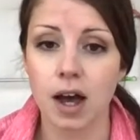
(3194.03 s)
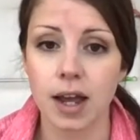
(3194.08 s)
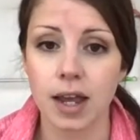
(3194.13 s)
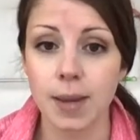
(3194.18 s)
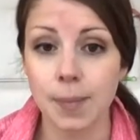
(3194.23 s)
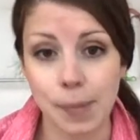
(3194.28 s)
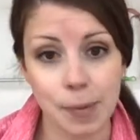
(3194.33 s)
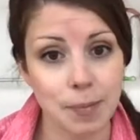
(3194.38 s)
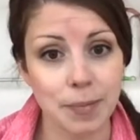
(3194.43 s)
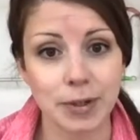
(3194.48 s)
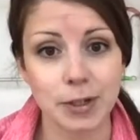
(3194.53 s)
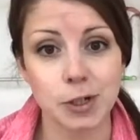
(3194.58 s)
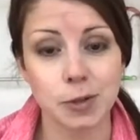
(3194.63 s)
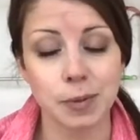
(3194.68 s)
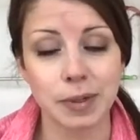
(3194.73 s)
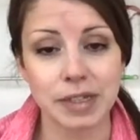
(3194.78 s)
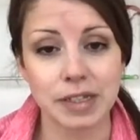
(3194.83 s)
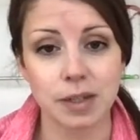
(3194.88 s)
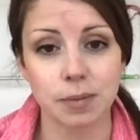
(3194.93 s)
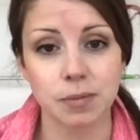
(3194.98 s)
hip
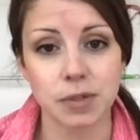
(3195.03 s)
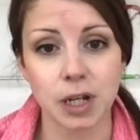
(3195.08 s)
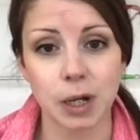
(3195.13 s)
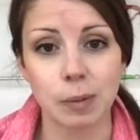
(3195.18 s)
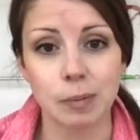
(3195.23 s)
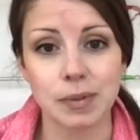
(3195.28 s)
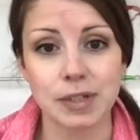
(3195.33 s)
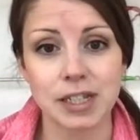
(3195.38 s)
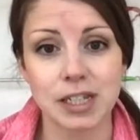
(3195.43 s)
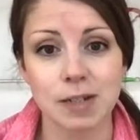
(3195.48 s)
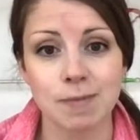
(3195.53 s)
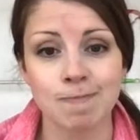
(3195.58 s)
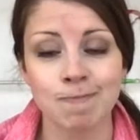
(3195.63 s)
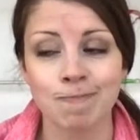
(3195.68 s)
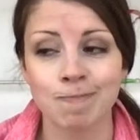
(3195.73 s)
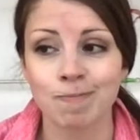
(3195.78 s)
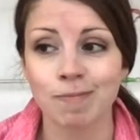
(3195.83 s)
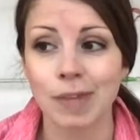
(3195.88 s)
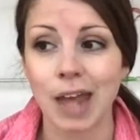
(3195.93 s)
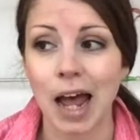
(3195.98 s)
impingement symptoms,
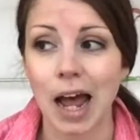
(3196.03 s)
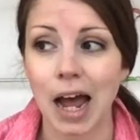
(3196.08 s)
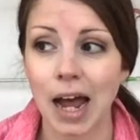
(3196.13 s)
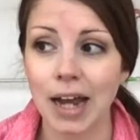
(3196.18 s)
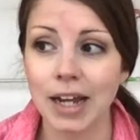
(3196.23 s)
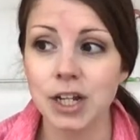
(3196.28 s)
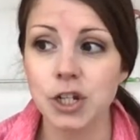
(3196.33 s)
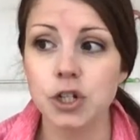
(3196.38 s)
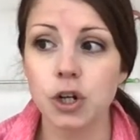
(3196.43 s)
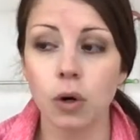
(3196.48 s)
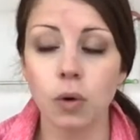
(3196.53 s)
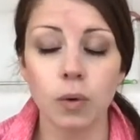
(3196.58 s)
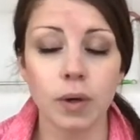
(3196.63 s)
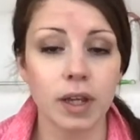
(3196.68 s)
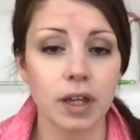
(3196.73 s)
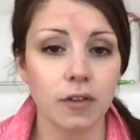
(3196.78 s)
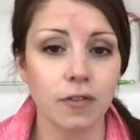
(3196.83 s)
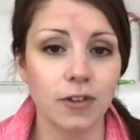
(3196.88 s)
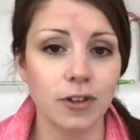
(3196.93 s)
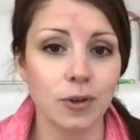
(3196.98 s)
I
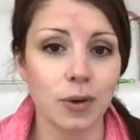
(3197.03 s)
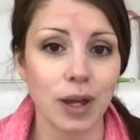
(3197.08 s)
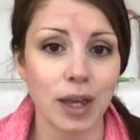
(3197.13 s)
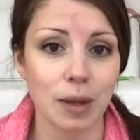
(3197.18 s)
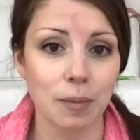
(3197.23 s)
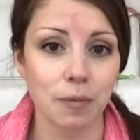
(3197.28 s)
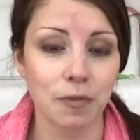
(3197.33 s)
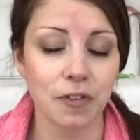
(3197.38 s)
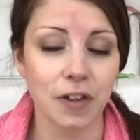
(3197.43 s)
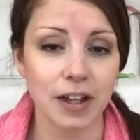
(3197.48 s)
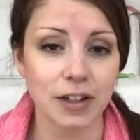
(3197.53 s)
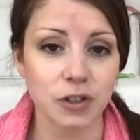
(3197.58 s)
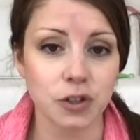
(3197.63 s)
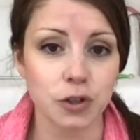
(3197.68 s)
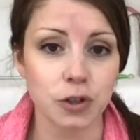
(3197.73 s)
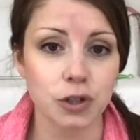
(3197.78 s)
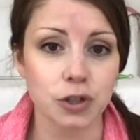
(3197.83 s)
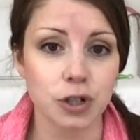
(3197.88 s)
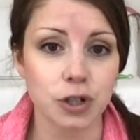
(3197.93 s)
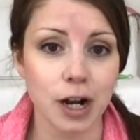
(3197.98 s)
don't give you hip
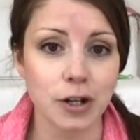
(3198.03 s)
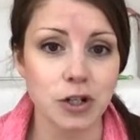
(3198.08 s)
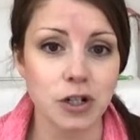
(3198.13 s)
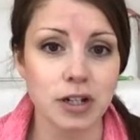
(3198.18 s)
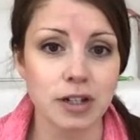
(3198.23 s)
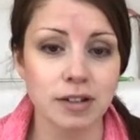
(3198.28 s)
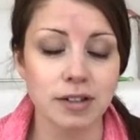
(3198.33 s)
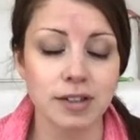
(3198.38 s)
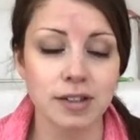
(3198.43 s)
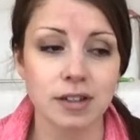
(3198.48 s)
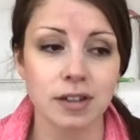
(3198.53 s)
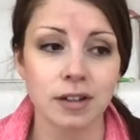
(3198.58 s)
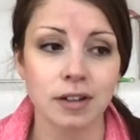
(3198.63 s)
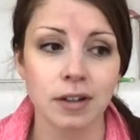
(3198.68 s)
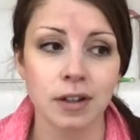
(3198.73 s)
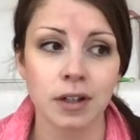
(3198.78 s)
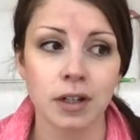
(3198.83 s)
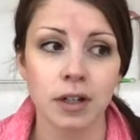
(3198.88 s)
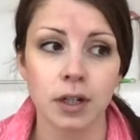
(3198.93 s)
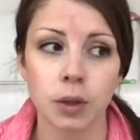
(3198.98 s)
flexor stretches
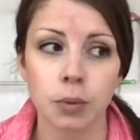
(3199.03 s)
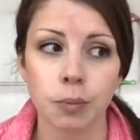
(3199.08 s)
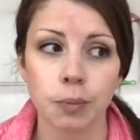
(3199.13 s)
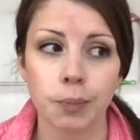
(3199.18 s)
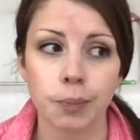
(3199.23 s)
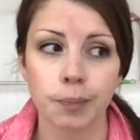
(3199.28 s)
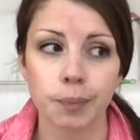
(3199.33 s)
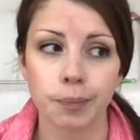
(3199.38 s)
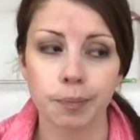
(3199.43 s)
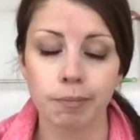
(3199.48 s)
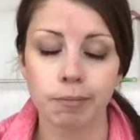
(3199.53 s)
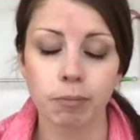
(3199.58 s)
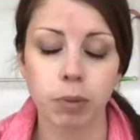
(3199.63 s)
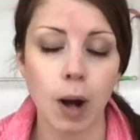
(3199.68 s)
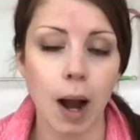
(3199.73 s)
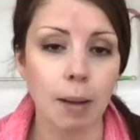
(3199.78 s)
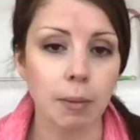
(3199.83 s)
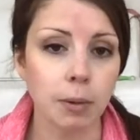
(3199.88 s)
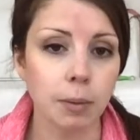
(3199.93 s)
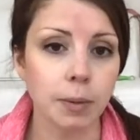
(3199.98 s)

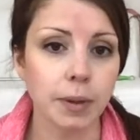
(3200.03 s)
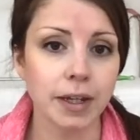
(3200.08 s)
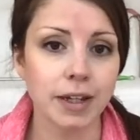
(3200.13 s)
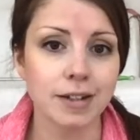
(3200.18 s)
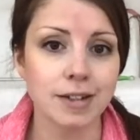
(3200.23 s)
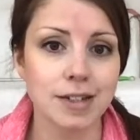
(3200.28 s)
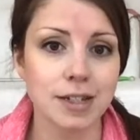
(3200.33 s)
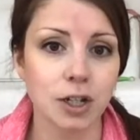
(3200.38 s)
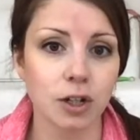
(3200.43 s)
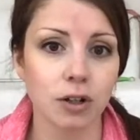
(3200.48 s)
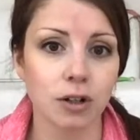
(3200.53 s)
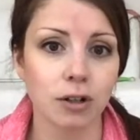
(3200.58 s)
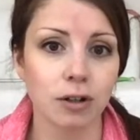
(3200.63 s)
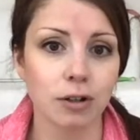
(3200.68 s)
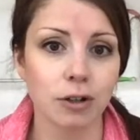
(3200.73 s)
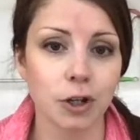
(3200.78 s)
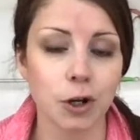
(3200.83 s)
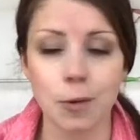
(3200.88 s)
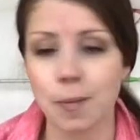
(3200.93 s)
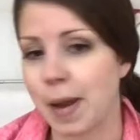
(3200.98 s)
probably
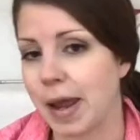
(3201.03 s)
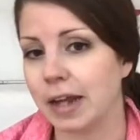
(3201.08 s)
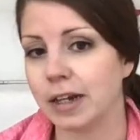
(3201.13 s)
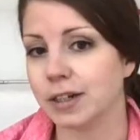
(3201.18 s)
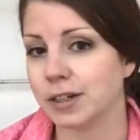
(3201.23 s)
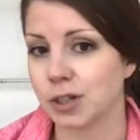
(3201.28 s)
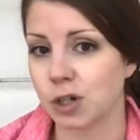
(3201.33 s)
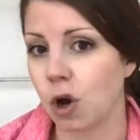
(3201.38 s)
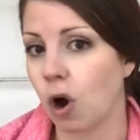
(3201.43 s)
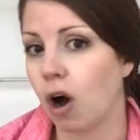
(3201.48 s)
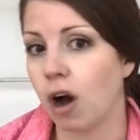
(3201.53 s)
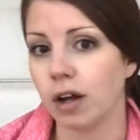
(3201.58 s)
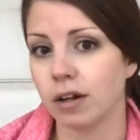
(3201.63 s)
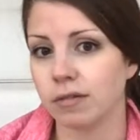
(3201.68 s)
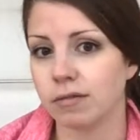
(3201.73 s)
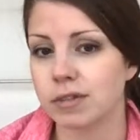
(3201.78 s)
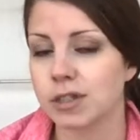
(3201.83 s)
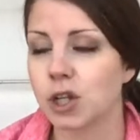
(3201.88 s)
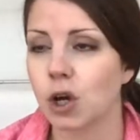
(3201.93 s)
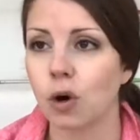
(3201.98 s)
until your pain is
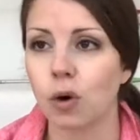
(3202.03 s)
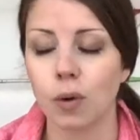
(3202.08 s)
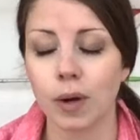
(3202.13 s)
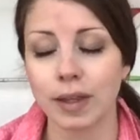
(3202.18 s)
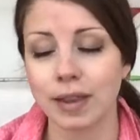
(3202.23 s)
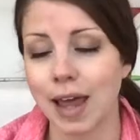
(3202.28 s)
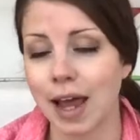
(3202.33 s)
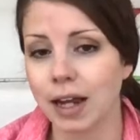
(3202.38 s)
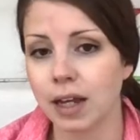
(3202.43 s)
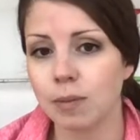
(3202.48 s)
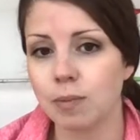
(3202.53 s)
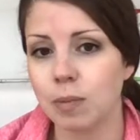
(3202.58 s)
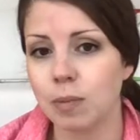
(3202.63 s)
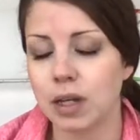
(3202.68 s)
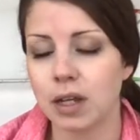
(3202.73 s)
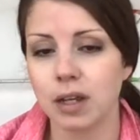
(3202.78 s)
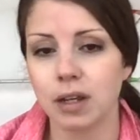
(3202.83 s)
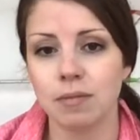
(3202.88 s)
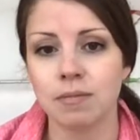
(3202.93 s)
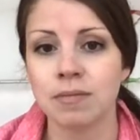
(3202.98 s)
gone. So, and that can
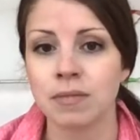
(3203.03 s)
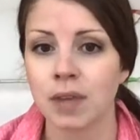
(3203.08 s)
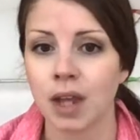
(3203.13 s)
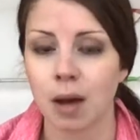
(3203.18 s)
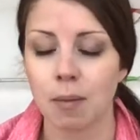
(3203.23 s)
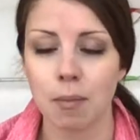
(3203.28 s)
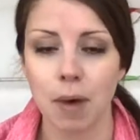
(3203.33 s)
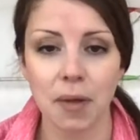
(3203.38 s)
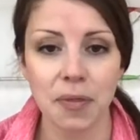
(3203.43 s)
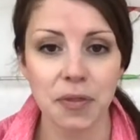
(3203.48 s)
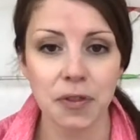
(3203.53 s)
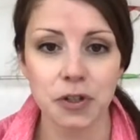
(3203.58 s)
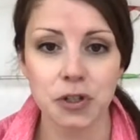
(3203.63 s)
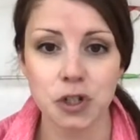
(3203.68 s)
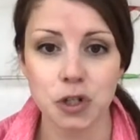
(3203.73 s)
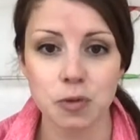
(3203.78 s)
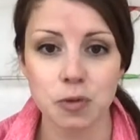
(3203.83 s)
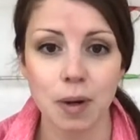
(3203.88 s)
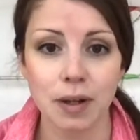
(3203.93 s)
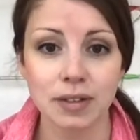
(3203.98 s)
be a
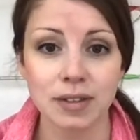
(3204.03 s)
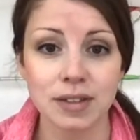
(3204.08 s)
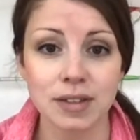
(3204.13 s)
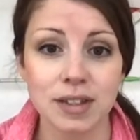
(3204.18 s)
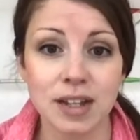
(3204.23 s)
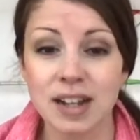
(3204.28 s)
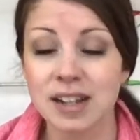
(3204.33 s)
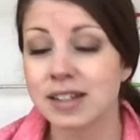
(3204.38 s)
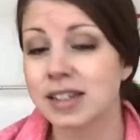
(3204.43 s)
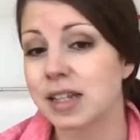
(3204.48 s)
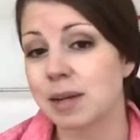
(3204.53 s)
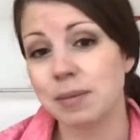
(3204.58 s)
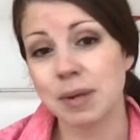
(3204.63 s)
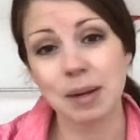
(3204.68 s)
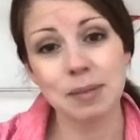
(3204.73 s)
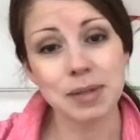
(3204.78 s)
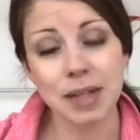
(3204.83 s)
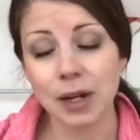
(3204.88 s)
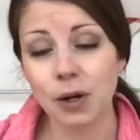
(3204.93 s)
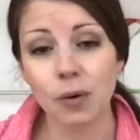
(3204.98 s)
month, 2 months.
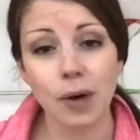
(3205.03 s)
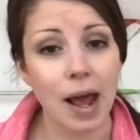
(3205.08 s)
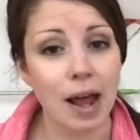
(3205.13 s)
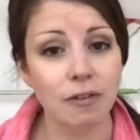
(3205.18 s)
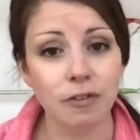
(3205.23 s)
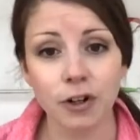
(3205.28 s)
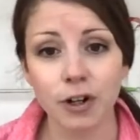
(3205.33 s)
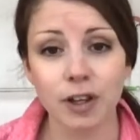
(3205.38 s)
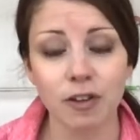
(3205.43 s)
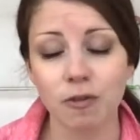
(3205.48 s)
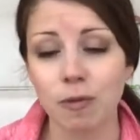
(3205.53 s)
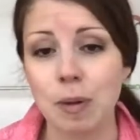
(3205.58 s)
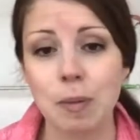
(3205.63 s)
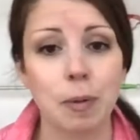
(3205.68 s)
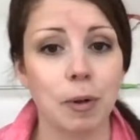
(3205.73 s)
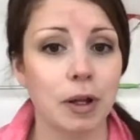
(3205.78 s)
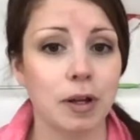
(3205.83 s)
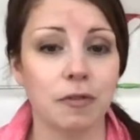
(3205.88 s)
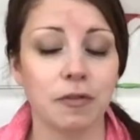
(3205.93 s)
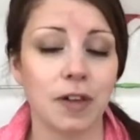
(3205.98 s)
Sometimes I don't ever give
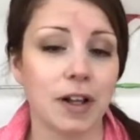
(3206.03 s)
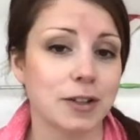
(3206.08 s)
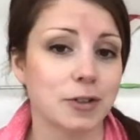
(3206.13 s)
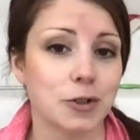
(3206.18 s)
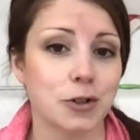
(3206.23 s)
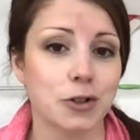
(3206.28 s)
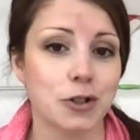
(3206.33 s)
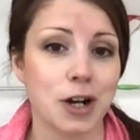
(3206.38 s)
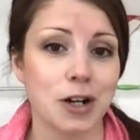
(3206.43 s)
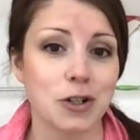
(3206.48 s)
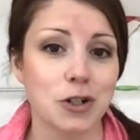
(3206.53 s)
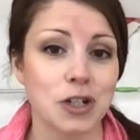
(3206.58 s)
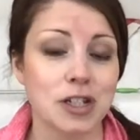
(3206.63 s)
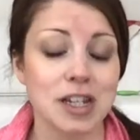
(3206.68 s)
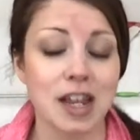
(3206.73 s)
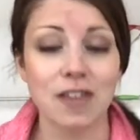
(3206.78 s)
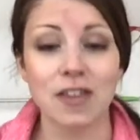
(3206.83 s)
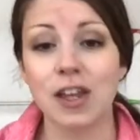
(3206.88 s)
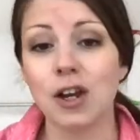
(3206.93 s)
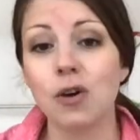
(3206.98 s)
people hip flexor
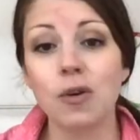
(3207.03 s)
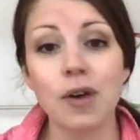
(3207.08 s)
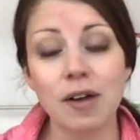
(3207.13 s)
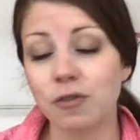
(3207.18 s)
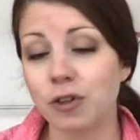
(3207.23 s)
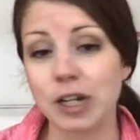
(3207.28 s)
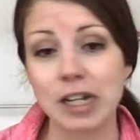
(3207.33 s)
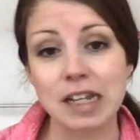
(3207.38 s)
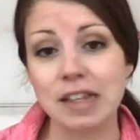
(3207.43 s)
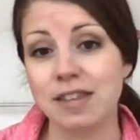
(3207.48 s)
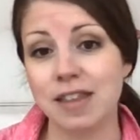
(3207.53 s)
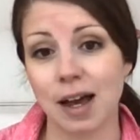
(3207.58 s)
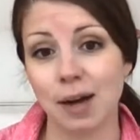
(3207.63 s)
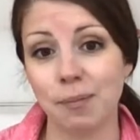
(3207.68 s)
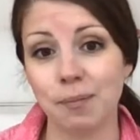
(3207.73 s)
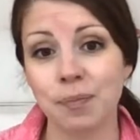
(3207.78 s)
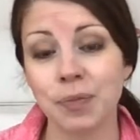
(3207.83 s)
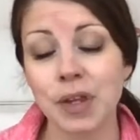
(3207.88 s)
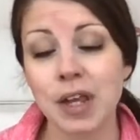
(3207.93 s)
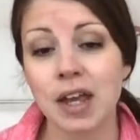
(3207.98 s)
stretches and they don't ever need
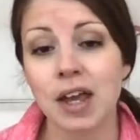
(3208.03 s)
them.